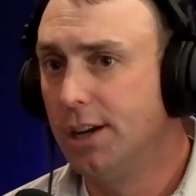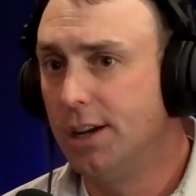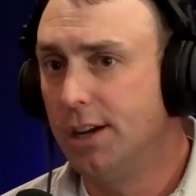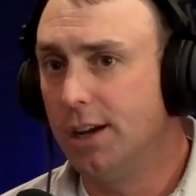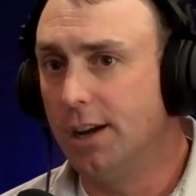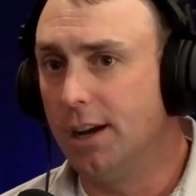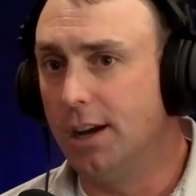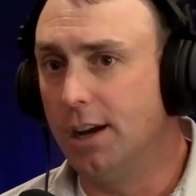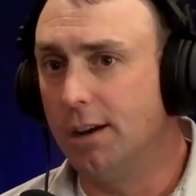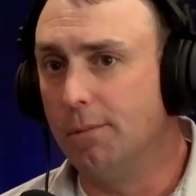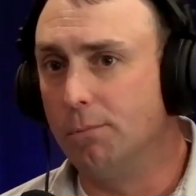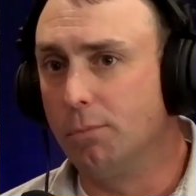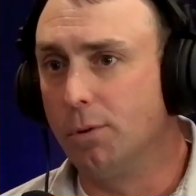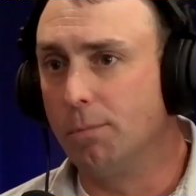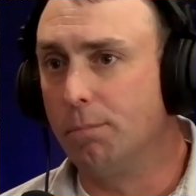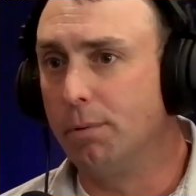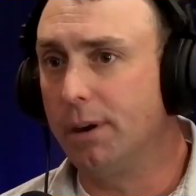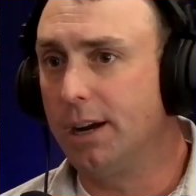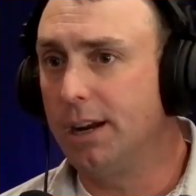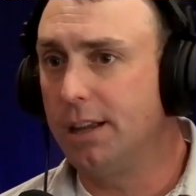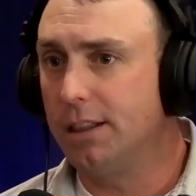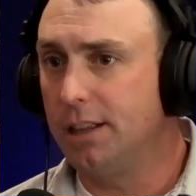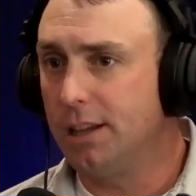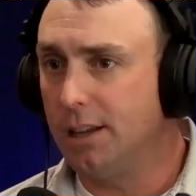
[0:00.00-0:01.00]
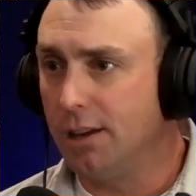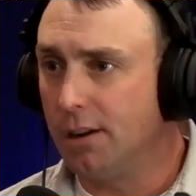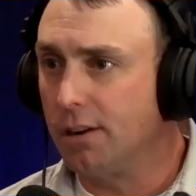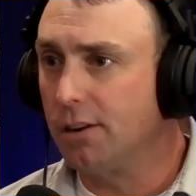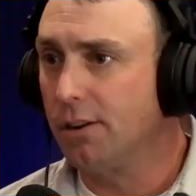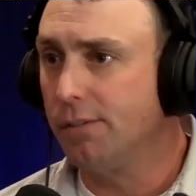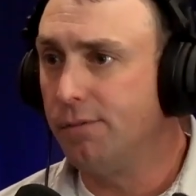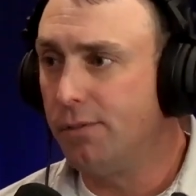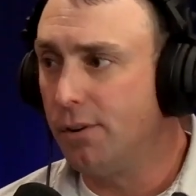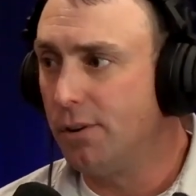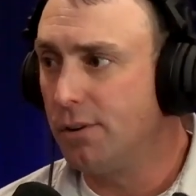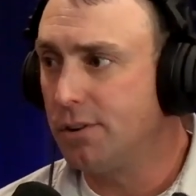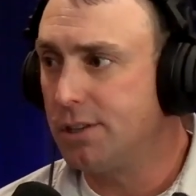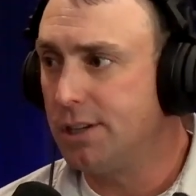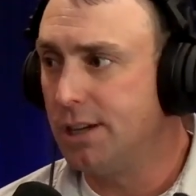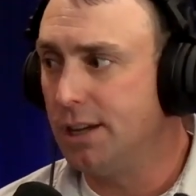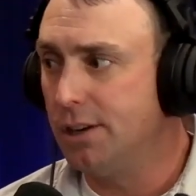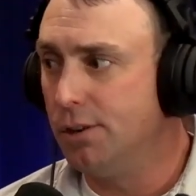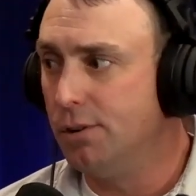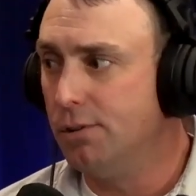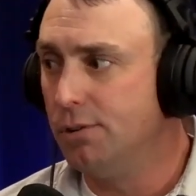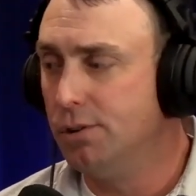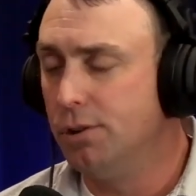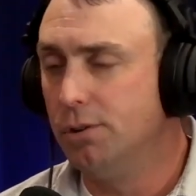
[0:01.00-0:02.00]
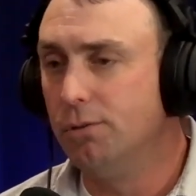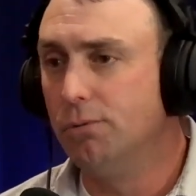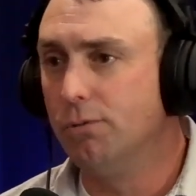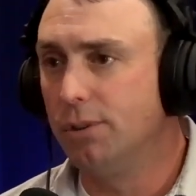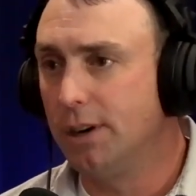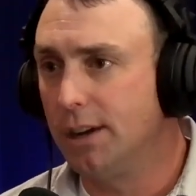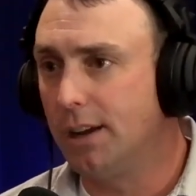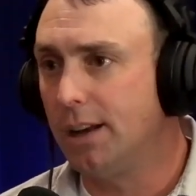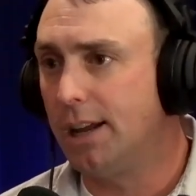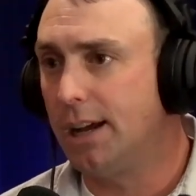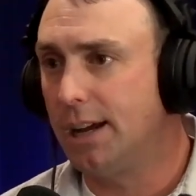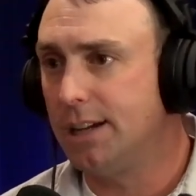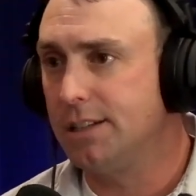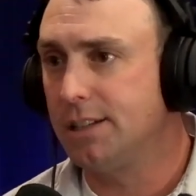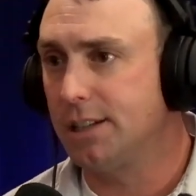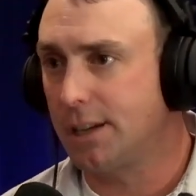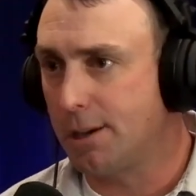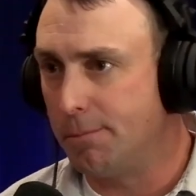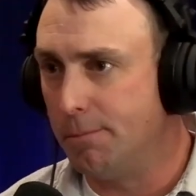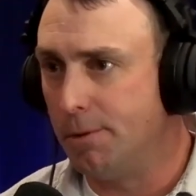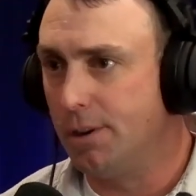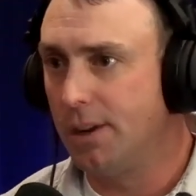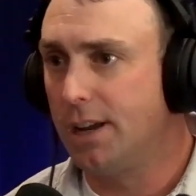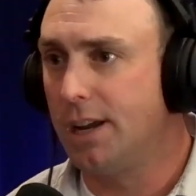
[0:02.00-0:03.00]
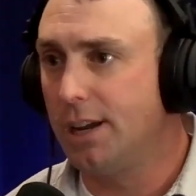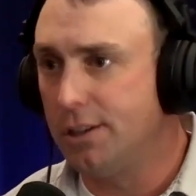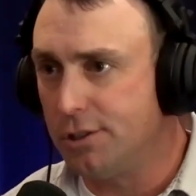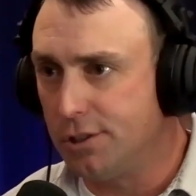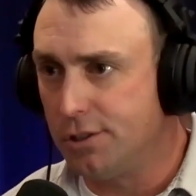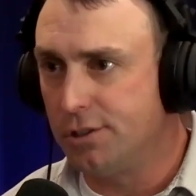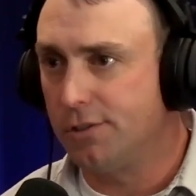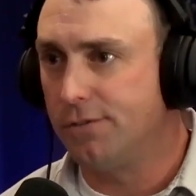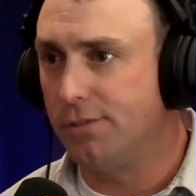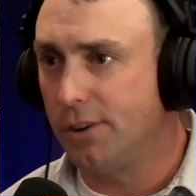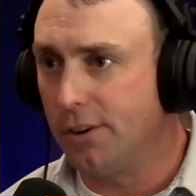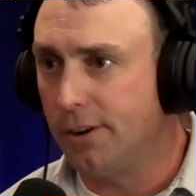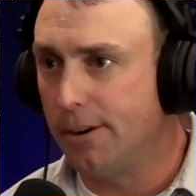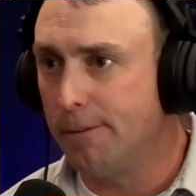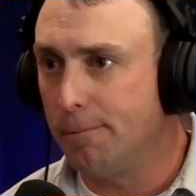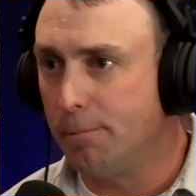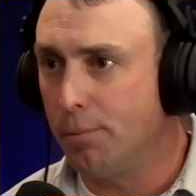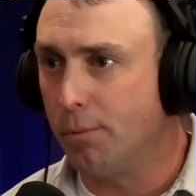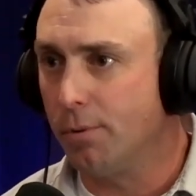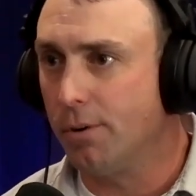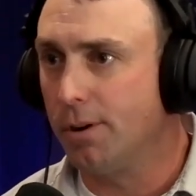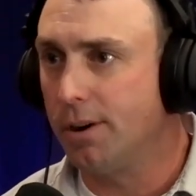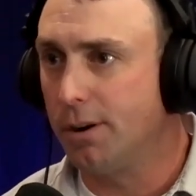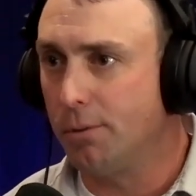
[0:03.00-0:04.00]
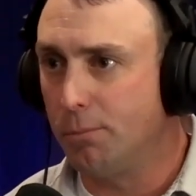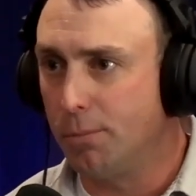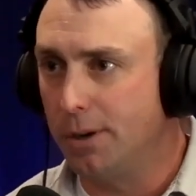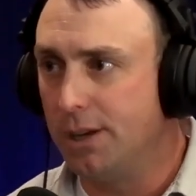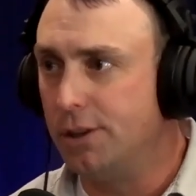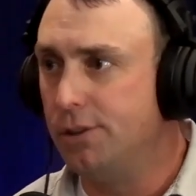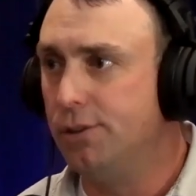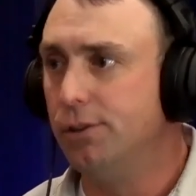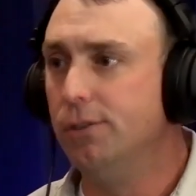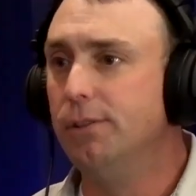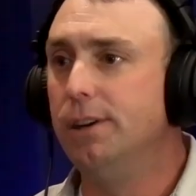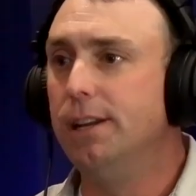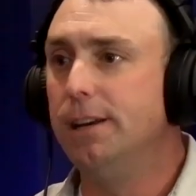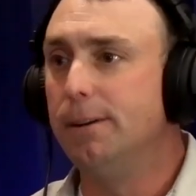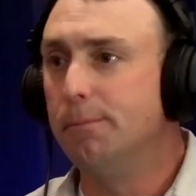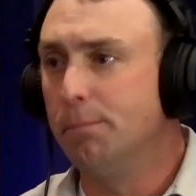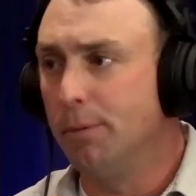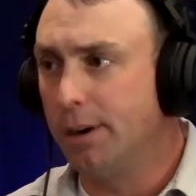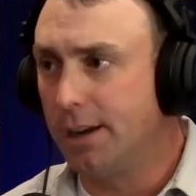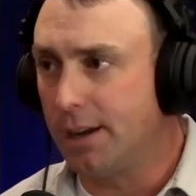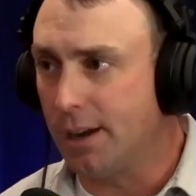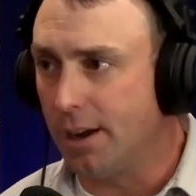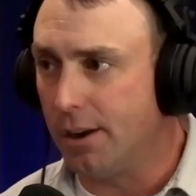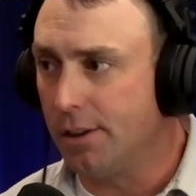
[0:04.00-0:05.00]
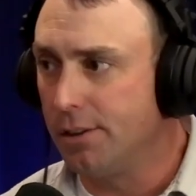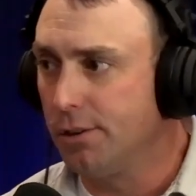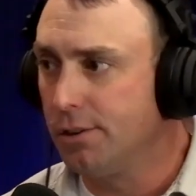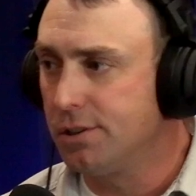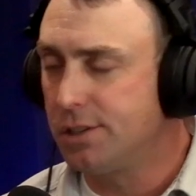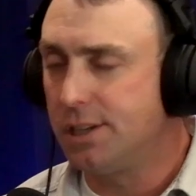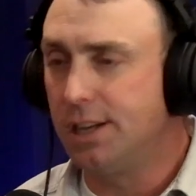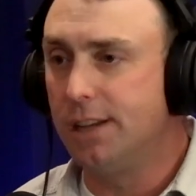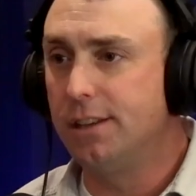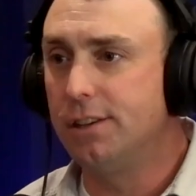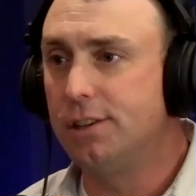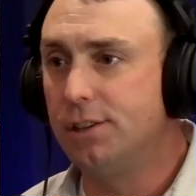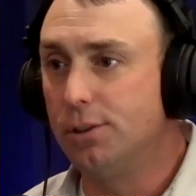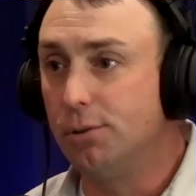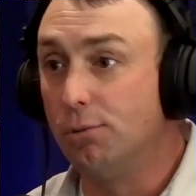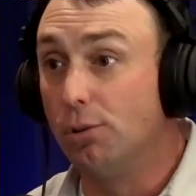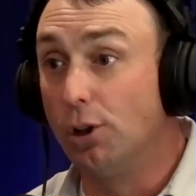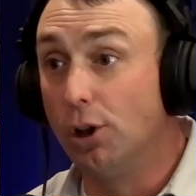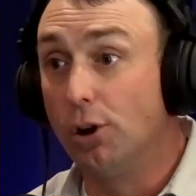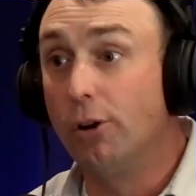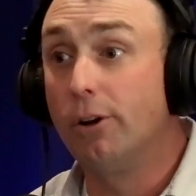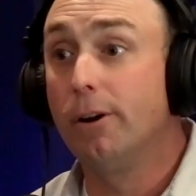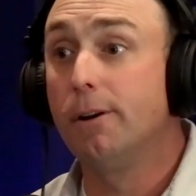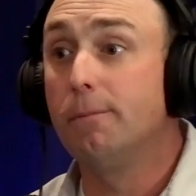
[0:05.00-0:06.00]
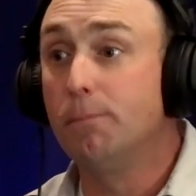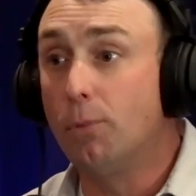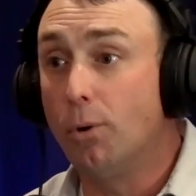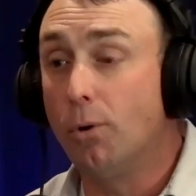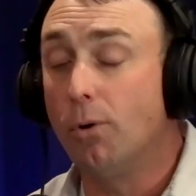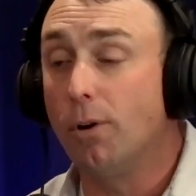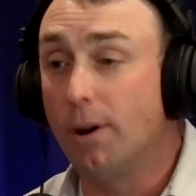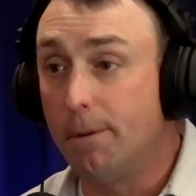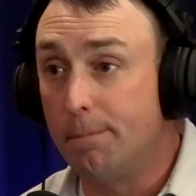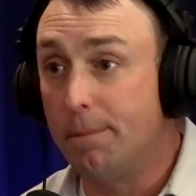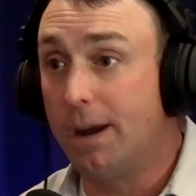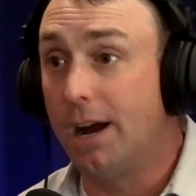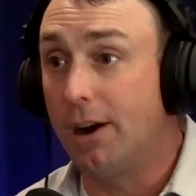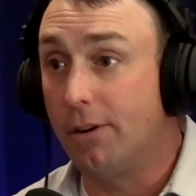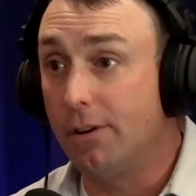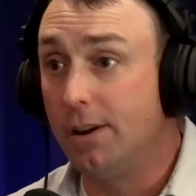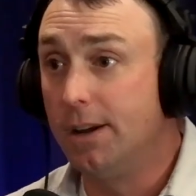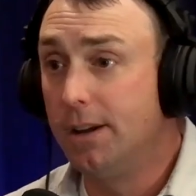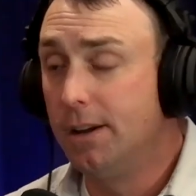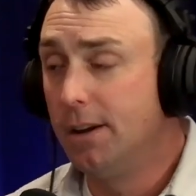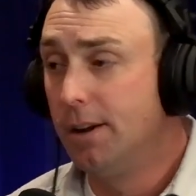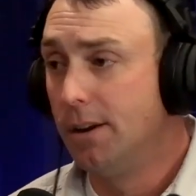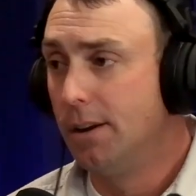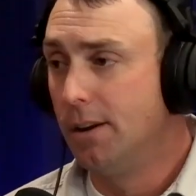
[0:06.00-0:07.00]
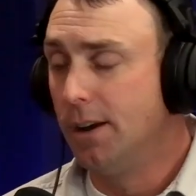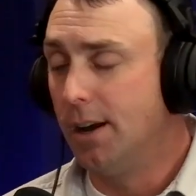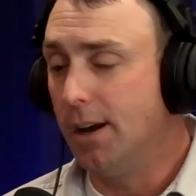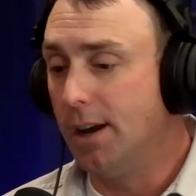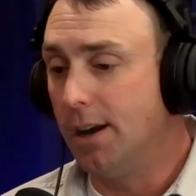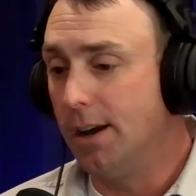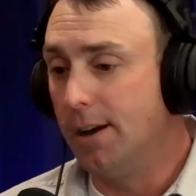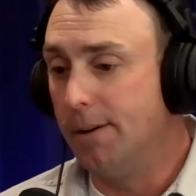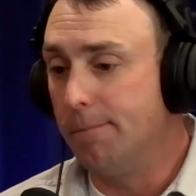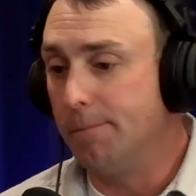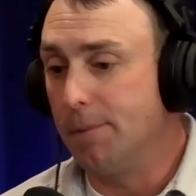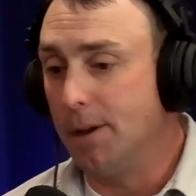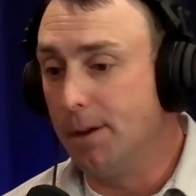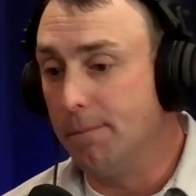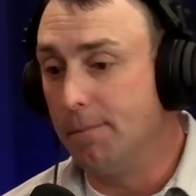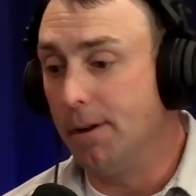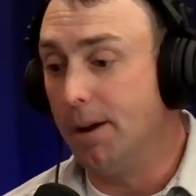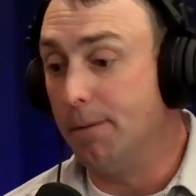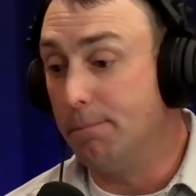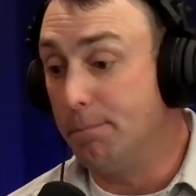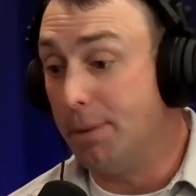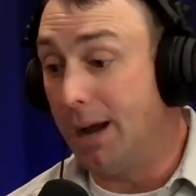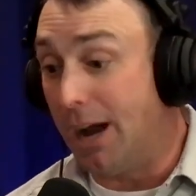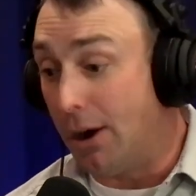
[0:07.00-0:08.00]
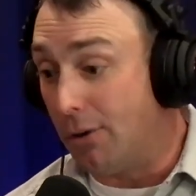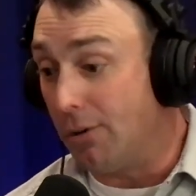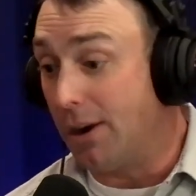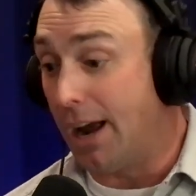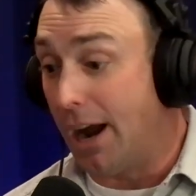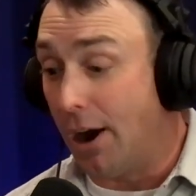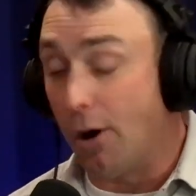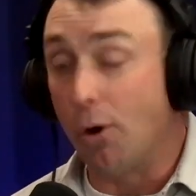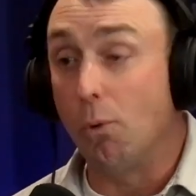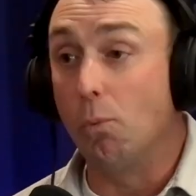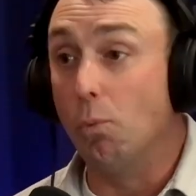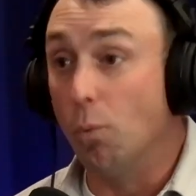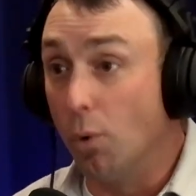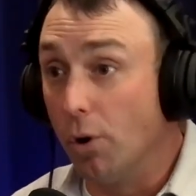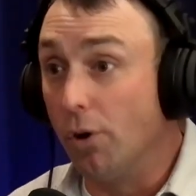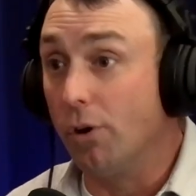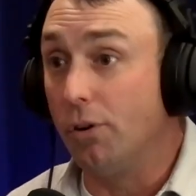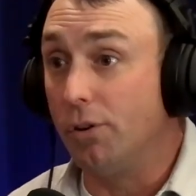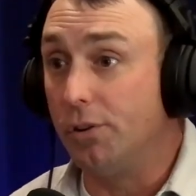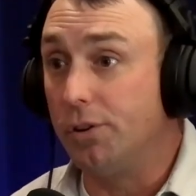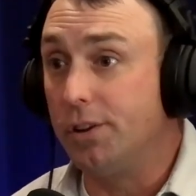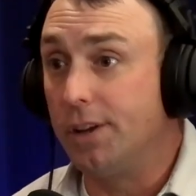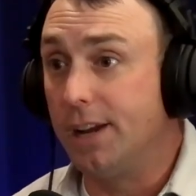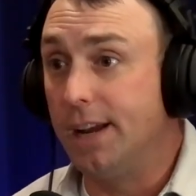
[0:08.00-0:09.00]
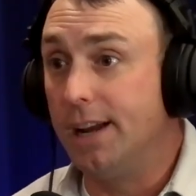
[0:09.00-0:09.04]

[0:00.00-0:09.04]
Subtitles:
We're bringing the younger folks in who do realize that communication is very important. We do need to bring others in to learn more about our world.